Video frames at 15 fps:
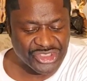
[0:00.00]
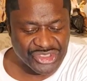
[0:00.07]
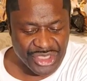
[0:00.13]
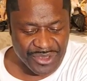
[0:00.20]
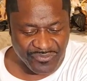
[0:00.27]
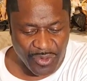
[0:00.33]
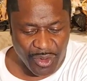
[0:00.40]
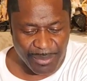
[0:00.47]

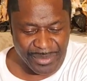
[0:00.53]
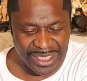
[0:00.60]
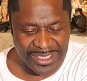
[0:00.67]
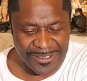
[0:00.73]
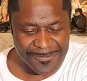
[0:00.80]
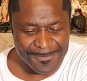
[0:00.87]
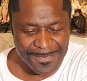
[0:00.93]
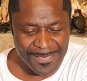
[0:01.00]
it for me,
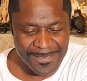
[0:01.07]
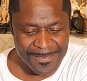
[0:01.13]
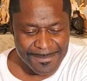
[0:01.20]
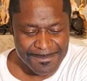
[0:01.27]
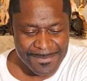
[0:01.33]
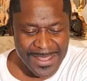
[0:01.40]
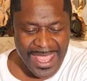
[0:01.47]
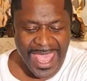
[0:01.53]

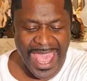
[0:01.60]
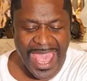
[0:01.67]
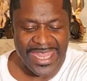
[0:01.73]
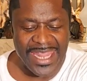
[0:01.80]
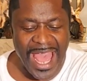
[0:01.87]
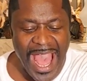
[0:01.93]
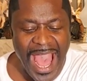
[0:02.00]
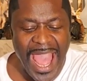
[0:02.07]

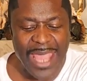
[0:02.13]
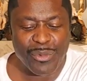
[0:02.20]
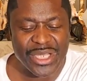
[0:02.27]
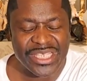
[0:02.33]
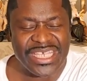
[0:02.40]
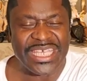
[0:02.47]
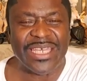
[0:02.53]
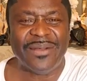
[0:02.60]
and I
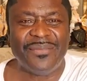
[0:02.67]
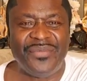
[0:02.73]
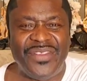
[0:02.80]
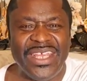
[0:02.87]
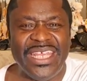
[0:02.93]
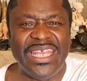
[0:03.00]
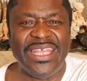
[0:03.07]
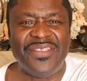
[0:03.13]
will give
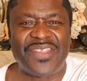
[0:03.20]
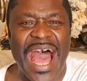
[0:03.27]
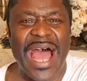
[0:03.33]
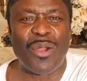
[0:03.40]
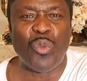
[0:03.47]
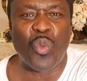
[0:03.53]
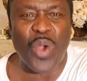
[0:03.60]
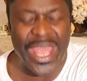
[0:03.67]
thee
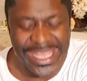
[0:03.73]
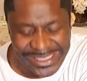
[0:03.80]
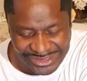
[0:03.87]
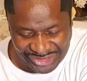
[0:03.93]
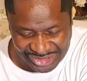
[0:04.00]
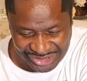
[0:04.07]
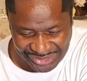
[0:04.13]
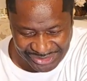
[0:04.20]
thy
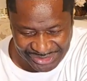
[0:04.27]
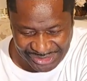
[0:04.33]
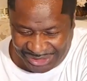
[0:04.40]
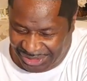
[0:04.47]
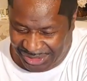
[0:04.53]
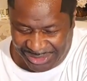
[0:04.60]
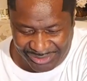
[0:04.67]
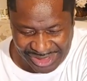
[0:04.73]
wages.
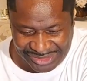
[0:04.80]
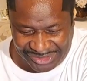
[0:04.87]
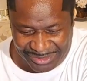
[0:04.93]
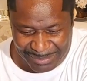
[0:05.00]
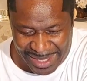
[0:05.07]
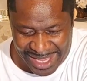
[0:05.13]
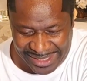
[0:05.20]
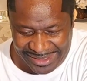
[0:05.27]
Good grace
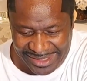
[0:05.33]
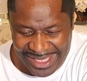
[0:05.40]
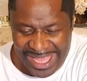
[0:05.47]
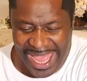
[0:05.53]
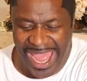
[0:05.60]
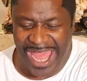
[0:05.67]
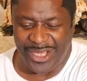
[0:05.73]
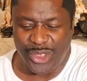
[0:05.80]
somebody.
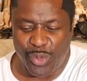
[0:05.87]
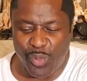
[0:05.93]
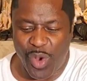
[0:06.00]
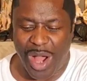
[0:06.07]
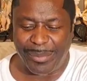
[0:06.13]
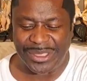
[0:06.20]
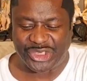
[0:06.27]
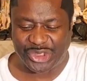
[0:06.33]
And the
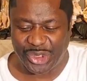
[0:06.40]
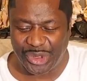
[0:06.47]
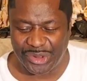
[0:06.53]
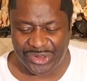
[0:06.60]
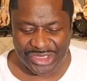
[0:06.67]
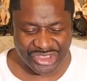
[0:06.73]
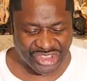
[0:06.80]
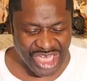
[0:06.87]
woman
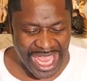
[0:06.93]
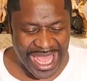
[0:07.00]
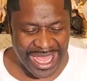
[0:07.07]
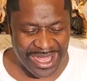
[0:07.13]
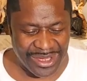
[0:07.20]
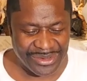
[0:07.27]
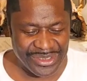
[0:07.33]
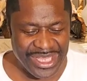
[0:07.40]
took the
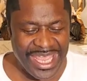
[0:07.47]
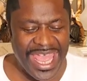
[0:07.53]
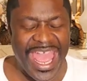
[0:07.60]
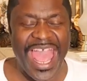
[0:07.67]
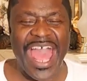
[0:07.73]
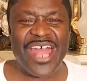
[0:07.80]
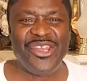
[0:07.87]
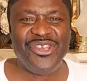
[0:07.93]
child
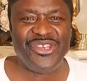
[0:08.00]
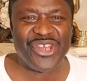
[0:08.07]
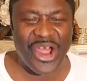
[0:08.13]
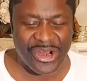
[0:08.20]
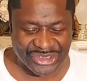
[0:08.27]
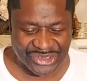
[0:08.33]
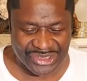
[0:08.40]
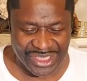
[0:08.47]
and
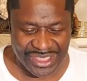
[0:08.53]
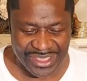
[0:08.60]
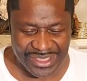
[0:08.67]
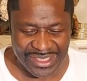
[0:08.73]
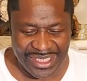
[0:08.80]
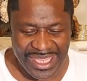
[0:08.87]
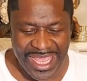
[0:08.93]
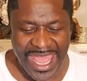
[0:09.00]
nursed it,
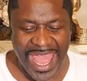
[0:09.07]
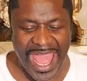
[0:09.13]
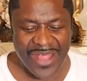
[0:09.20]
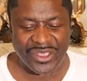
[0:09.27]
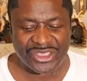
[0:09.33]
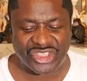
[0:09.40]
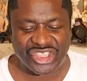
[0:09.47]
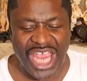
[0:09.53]

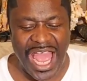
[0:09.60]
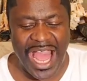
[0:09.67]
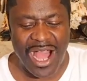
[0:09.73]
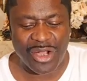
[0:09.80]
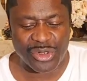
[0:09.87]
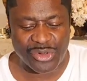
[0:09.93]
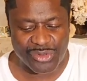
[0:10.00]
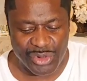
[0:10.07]
and the
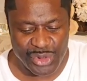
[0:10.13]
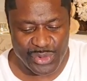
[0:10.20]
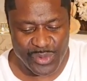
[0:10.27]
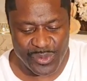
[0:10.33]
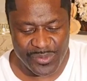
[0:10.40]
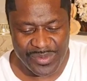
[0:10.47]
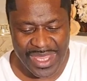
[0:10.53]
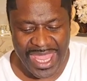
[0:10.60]
child
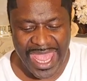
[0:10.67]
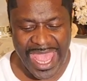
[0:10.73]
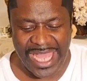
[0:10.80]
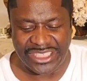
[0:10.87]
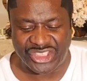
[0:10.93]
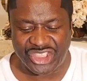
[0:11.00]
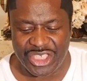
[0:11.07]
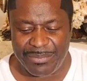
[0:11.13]
grew,
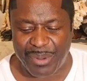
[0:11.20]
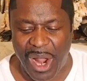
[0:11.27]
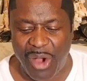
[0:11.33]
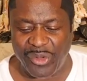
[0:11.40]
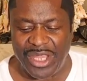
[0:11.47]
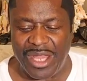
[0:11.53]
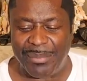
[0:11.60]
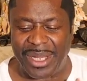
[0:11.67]
and she
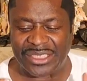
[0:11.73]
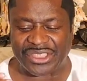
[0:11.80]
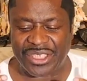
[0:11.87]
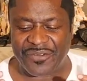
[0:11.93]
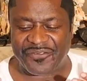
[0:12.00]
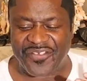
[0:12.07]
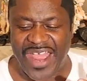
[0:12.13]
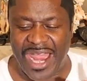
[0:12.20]
brought him unto
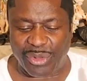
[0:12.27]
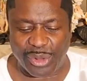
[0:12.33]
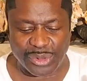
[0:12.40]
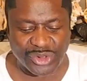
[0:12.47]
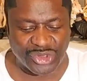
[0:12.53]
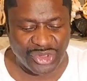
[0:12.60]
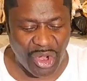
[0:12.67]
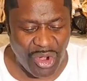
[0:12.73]

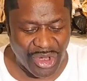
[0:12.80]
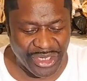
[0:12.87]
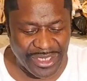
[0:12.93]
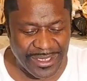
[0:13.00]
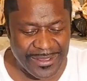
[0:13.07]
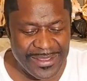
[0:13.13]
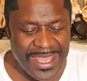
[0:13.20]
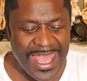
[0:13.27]
Pharaoh's
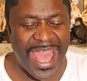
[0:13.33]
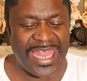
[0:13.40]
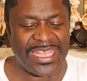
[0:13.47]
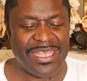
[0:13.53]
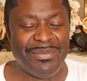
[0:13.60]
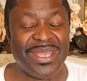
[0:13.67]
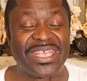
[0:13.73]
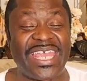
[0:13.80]
daughter, and
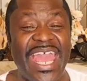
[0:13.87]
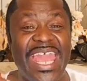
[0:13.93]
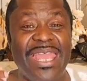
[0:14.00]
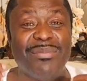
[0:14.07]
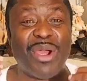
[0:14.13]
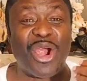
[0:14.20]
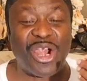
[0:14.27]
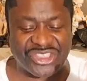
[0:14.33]
he
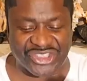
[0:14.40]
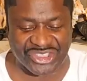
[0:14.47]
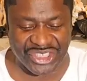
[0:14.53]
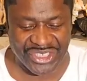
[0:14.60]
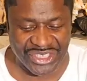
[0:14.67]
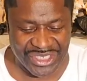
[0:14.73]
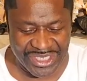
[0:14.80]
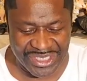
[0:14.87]
became her
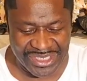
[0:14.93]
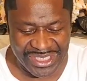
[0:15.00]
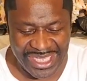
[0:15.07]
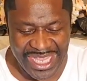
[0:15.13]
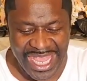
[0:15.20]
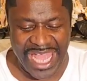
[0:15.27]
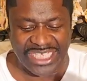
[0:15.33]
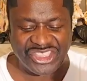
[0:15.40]
son.
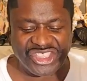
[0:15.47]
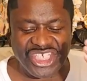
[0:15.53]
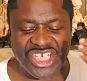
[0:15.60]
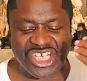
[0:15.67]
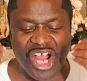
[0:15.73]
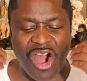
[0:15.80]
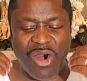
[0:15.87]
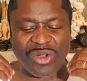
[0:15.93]
And she
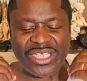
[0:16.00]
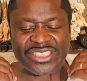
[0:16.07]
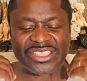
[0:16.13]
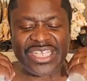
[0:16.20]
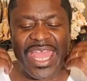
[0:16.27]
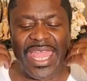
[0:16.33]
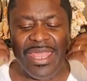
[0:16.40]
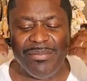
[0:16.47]
called his
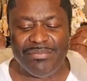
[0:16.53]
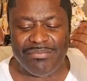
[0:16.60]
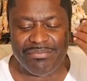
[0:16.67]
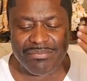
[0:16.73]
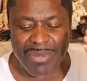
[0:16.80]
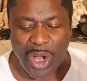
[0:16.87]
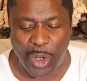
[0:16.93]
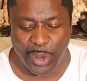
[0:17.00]
name
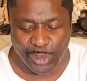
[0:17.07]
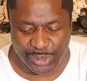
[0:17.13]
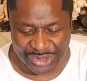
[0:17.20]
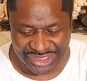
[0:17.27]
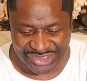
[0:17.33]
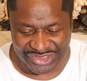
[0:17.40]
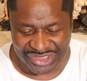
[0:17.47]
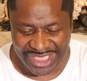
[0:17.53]

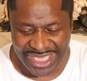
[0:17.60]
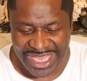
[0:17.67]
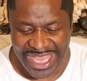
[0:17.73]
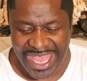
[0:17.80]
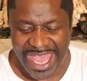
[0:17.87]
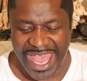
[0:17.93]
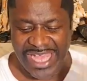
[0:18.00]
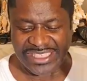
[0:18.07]
Moses.
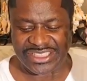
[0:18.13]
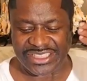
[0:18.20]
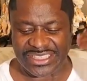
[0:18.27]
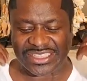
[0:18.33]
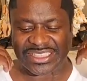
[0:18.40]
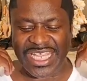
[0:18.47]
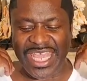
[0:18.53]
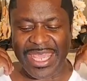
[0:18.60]
And she
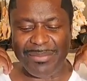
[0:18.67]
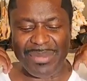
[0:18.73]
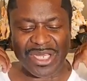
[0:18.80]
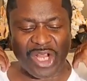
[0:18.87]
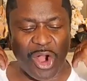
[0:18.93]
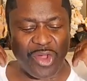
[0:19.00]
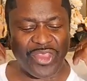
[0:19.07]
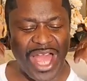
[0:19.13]
said,
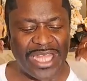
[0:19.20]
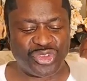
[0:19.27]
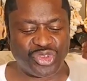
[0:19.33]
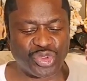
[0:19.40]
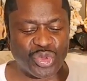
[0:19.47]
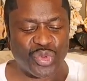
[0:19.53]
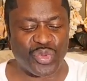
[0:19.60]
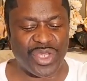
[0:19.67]
because I
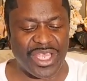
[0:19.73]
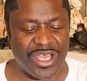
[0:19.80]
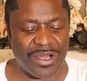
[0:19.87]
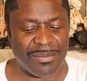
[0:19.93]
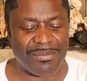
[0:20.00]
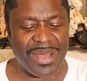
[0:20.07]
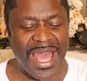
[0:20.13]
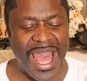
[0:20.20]
drew
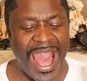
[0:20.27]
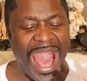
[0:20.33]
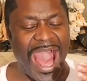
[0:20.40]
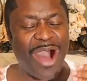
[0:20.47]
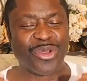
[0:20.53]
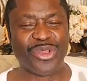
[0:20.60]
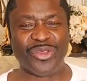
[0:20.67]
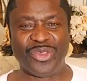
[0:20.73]
him
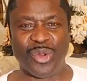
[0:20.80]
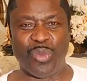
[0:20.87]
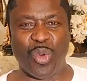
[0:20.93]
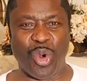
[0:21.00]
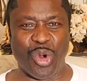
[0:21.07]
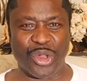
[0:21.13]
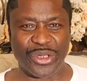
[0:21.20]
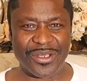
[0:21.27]
out of the
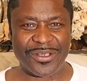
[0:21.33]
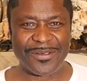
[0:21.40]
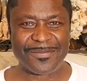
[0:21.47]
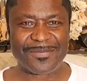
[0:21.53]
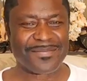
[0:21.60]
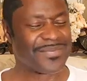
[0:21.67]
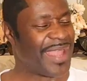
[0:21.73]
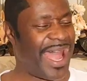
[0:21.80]
water.
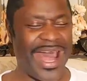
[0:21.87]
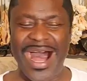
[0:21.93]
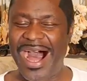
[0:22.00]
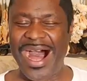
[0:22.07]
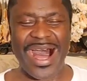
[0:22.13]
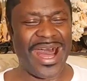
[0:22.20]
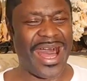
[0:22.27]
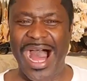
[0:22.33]

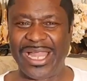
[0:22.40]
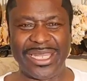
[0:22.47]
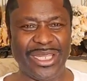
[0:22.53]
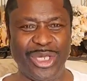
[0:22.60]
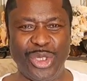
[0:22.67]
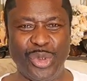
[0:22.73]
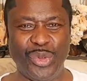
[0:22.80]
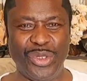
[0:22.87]
Ah,
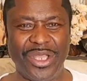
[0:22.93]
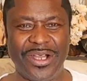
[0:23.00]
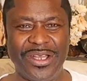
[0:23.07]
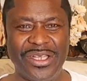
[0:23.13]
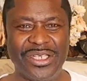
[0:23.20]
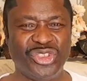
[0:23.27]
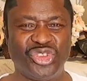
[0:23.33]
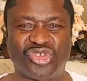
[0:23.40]
hallelujah.
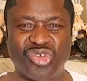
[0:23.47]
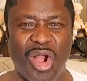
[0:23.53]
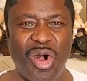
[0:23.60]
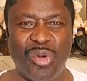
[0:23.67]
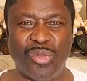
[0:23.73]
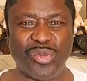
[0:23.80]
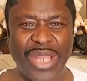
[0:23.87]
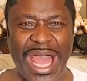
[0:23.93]

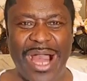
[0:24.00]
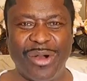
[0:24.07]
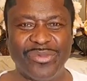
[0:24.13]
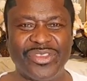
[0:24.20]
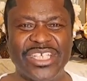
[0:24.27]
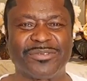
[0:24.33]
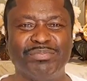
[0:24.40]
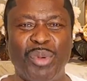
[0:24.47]
Drawn out.
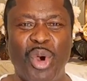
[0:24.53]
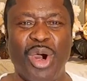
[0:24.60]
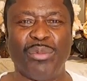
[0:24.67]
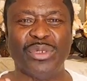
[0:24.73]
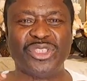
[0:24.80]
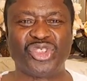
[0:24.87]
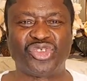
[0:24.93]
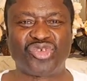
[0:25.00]
This boy
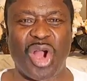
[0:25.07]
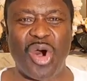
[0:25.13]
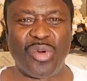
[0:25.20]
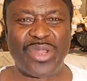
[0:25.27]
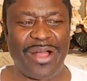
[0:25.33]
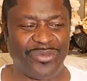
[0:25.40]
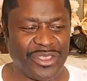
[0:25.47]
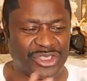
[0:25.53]
was drawn
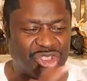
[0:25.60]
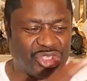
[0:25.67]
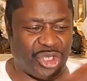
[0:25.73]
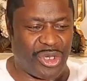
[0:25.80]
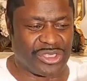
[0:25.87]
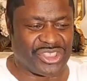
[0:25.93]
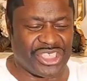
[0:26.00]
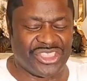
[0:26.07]
out. The
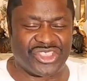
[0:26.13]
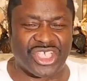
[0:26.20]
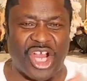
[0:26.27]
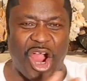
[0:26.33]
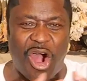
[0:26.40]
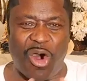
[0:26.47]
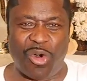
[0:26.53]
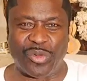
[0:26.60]
church is the
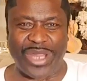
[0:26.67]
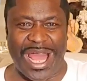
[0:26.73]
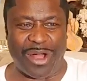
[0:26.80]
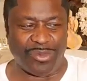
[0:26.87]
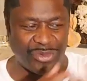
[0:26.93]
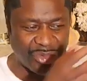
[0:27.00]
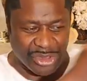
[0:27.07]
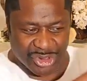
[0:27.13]
called
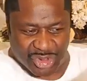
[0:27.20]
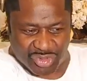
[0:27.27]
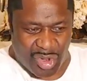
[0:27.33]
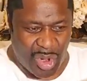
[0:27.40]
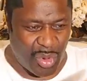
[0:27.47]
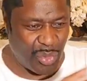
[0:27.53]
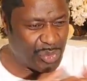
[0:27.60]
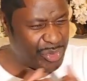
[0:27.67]
out, the
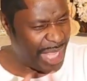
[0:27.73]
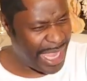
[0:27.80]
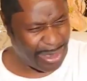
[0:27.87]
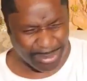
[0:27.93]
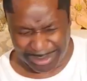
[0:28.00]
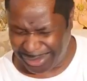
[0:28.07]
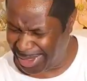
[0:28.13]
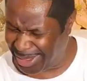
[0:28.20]
drawn
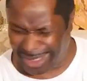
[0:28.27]
out.